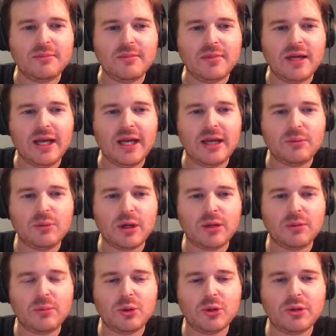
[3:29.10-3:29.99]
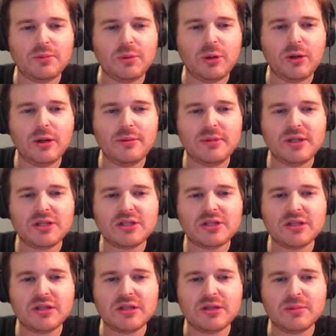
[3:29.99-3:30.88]
Add one or more deployments
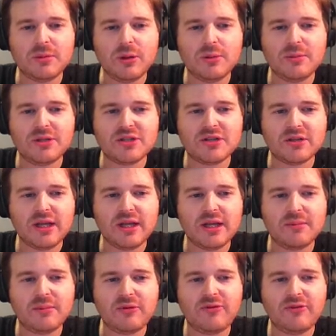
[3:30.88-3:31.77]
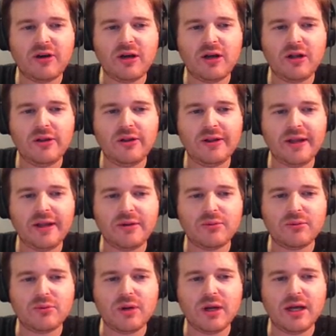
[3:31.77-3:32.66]
to the deployments.yaml file, then
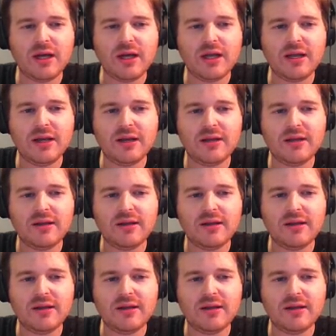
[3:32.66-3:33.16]
run